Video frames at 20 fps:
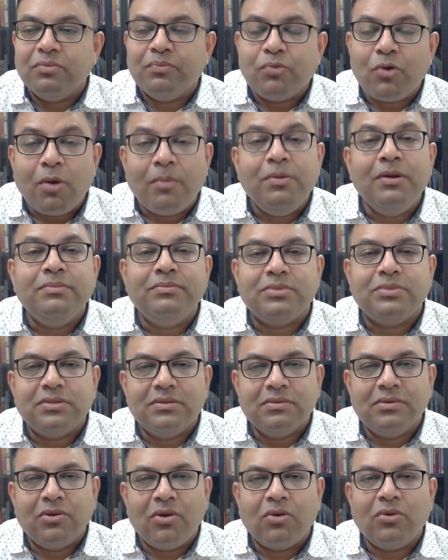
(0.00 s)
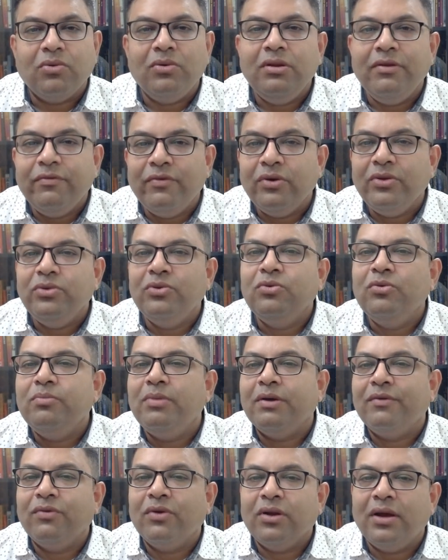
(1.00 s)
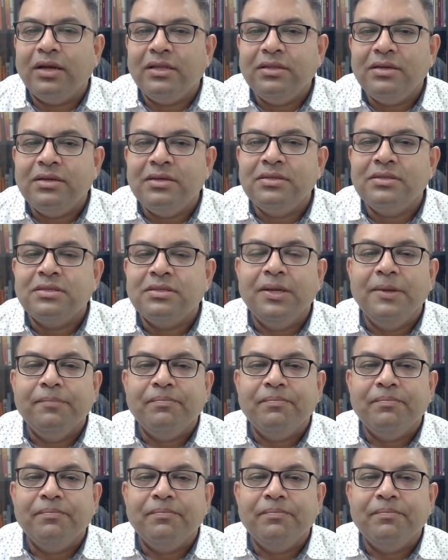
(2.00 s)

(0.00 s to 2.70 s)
problems, not only for you, but for others.